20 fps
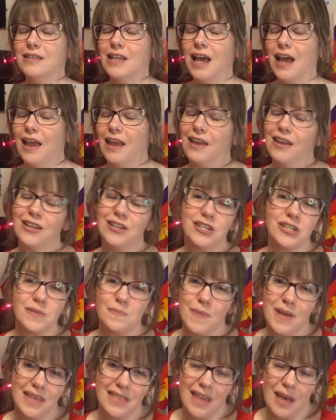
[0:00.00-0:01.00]
I could just
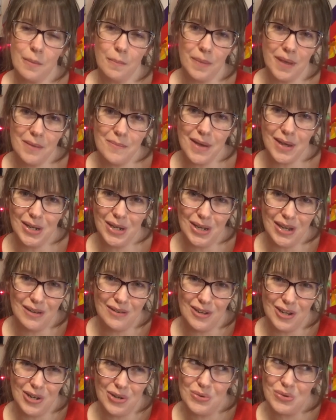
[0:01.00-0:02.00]
make that be my
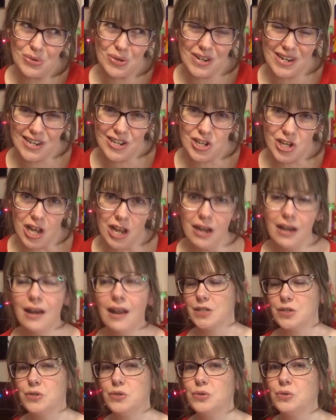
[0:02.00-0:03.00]
new tradition
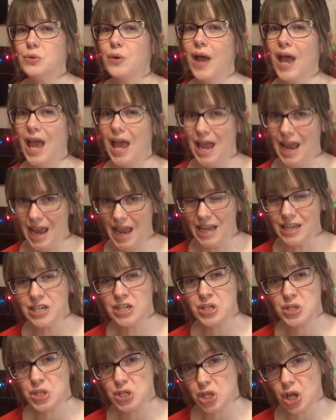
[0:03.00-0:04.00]
to
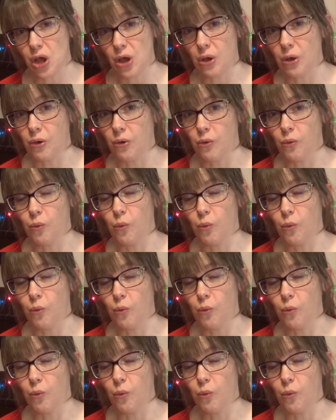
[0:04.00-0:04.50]
hand sew